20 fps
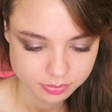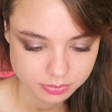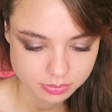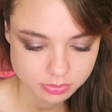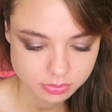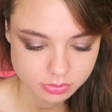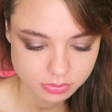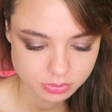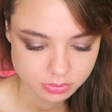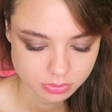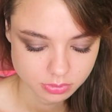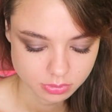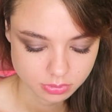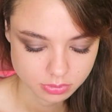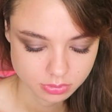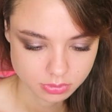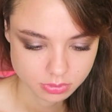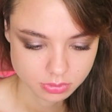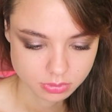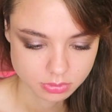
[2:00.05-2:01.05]

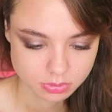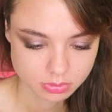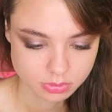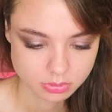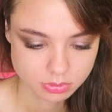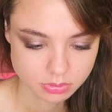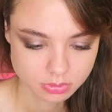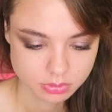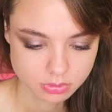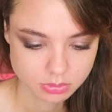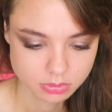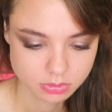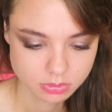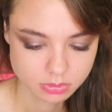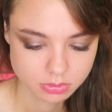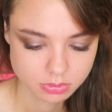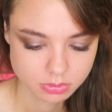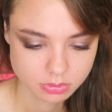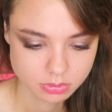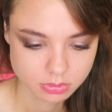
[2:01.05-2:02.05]

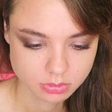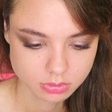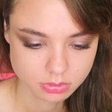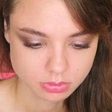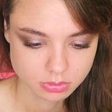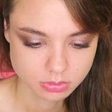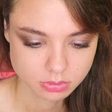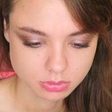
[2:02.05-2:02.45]
[no speech]